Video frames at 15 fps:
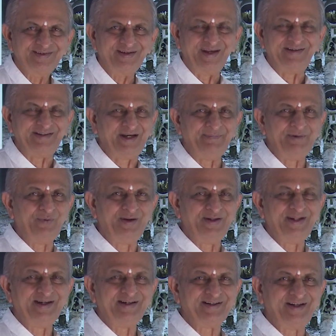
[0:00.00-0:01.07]
Can you tell me why
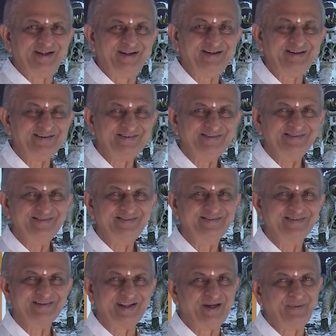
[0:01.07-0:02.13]
they are crying?
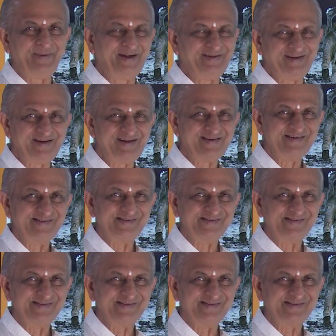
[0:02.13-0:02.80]
Can you imagine?